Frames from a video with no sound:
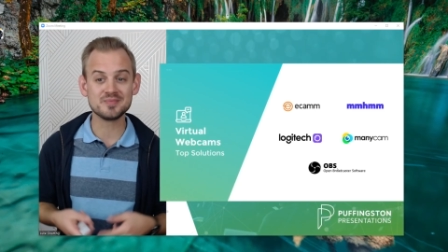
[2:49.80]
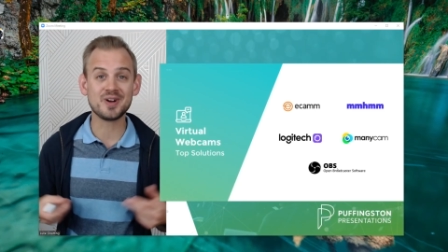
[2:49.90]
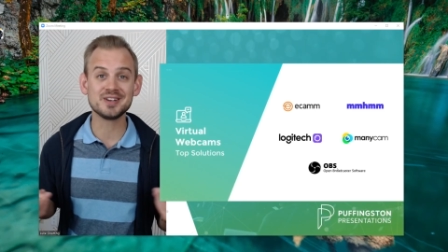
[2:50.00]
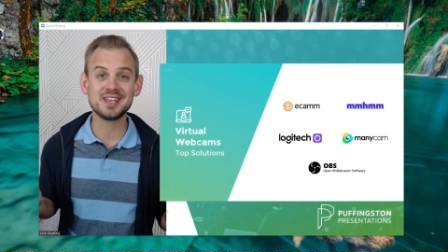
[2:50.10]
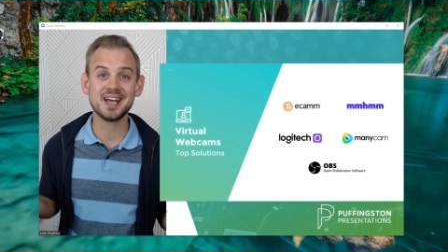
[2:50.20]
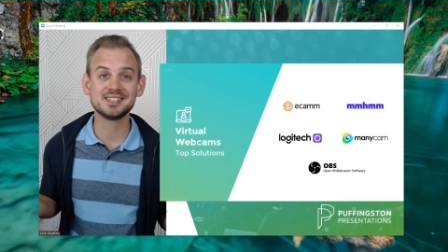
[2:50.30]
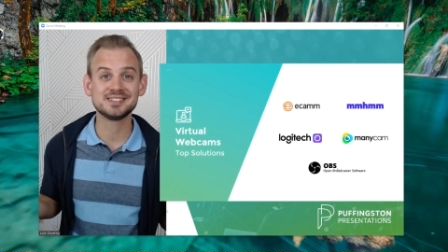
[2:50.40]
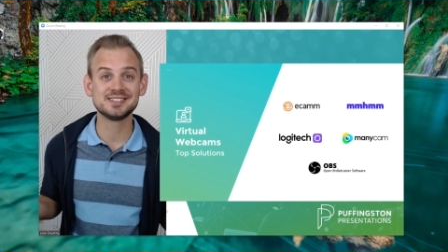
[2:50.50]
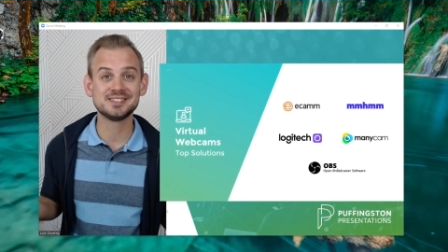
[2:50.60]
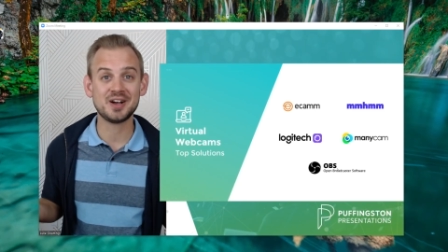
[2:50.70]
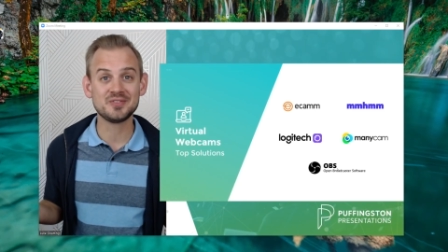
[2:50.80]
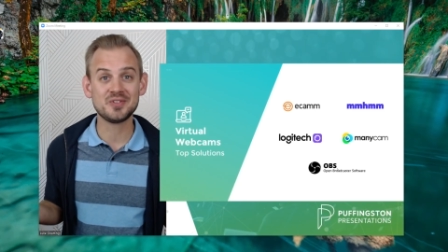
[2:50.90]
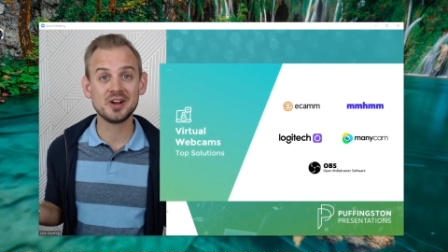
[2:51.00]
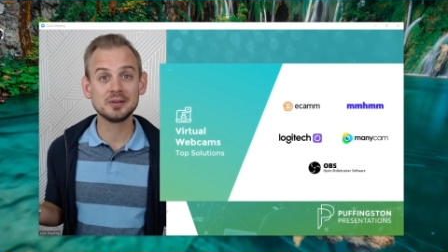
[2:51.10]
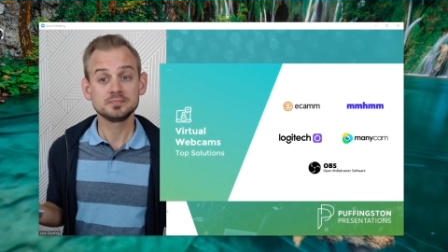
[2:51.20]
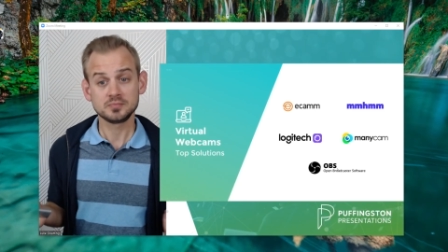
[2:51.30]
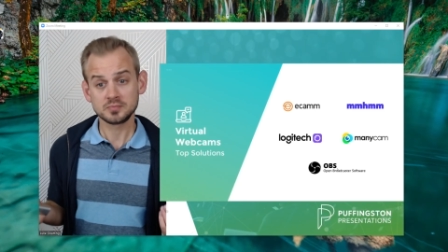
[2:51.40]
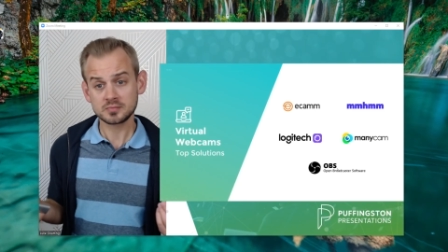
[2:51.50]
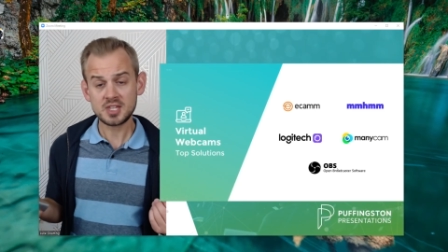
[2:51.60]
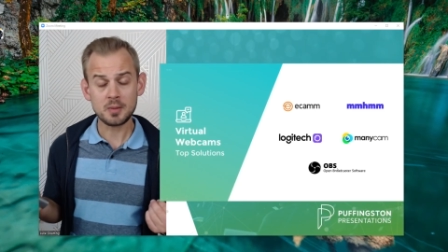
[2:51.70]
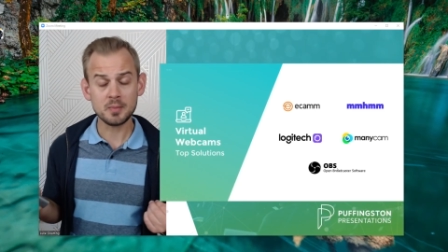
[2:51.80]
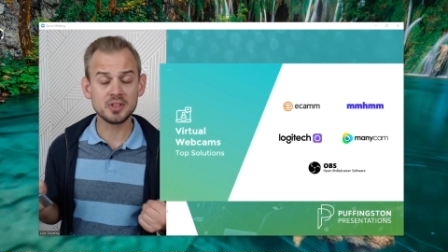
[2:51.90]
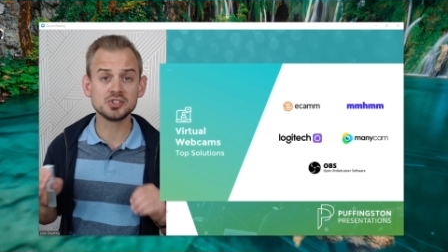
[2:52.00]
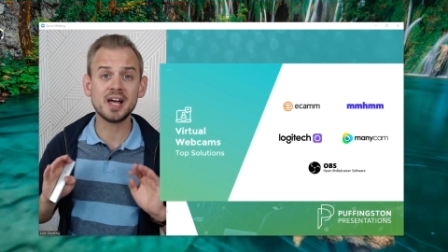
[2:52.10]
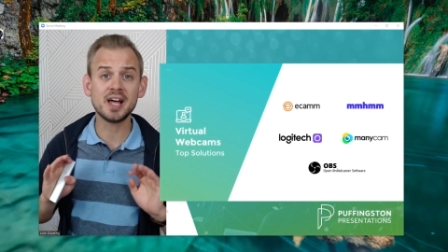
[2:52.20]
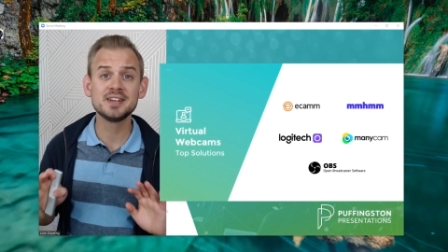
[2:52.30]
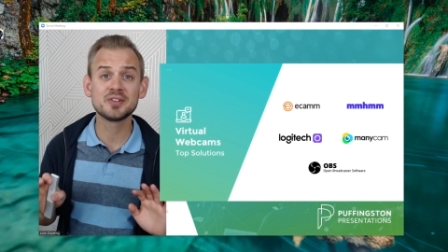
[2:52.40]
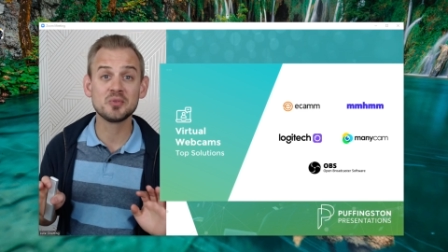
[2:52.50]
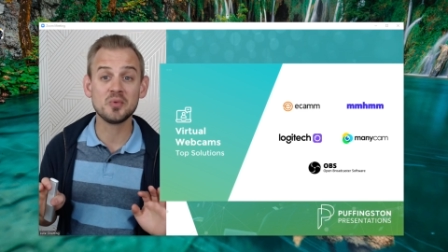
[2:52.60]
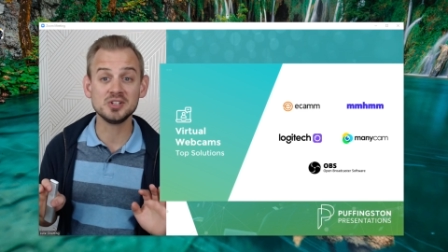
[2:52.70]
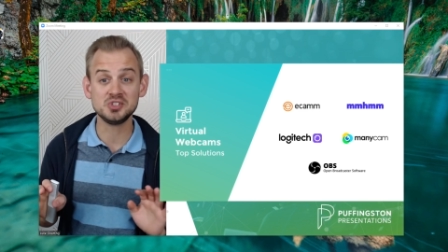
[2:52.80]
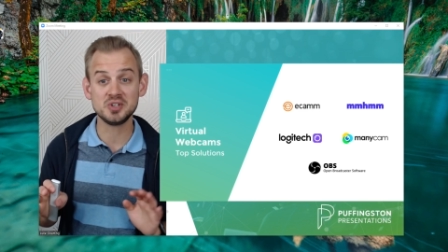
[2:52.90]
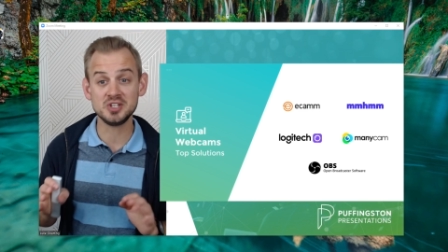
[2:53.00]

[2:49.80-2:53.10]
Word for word: Open Broadcaster Software, but there's a lot of different ones.